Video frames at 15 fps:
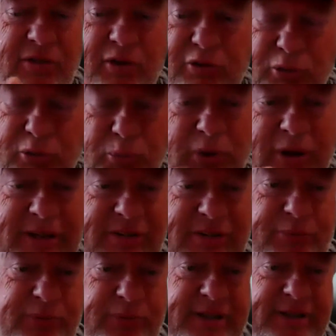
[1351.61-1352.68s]
Those are really
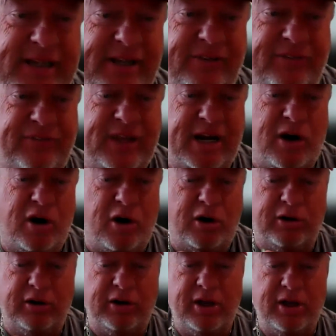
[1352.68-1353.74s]
the three things that
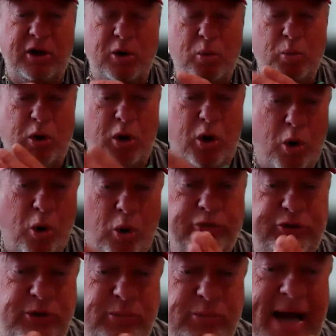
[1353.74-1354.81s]
will
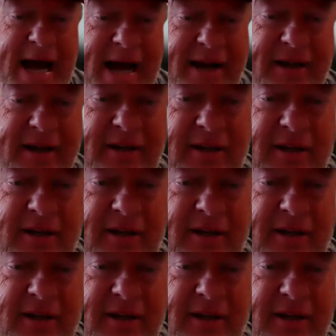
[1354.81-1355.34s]
hold you back